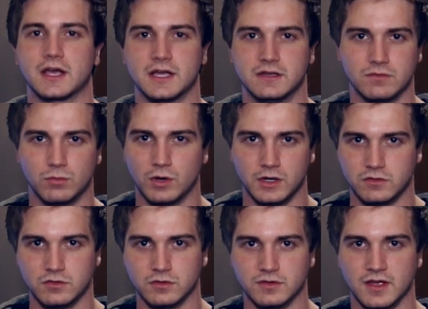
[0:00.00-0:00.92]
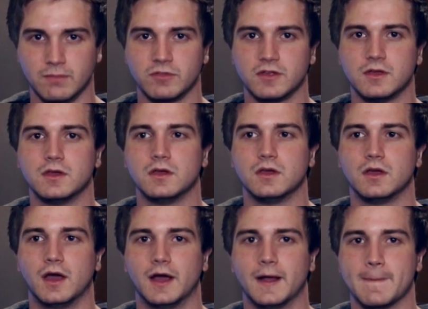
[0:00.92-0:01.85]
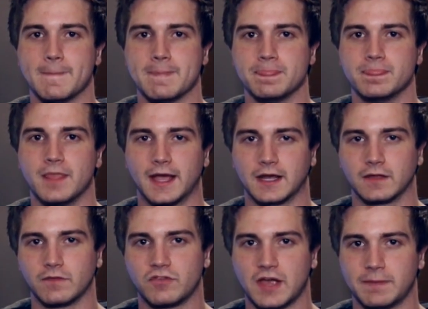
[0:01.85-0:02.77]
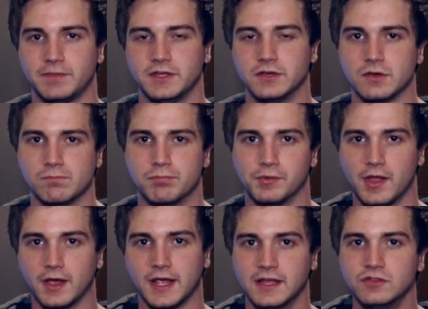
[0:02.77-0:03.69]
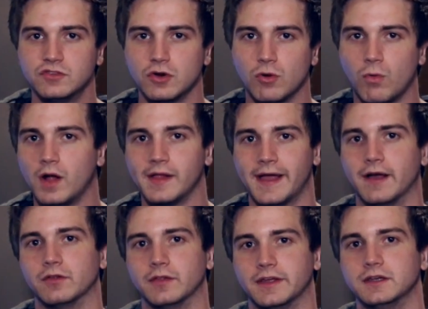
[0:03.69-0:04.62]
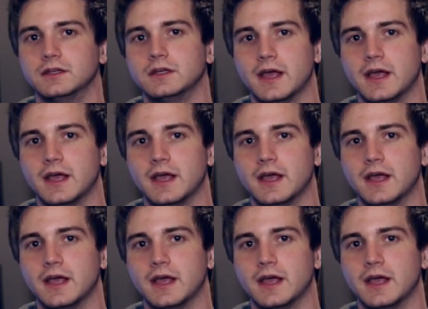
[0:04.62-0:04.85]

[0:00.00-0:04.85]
I even wanted to attempt. I got the type that you can plug into a wall outlet